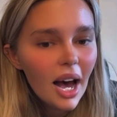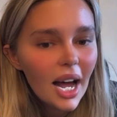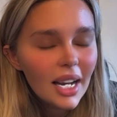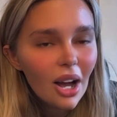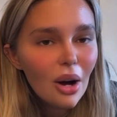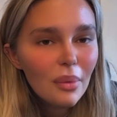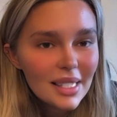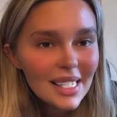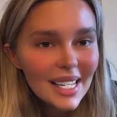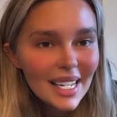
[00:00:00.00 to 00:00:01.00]
and I can't
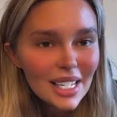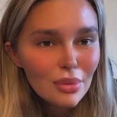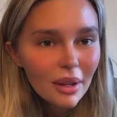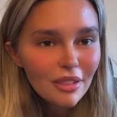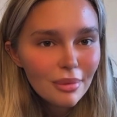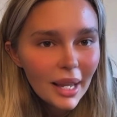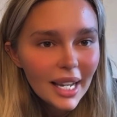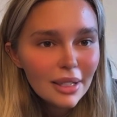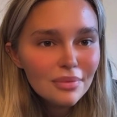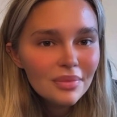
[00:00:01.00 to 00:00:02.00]
wait to take yous with
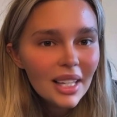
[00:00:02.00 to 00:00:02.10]
me.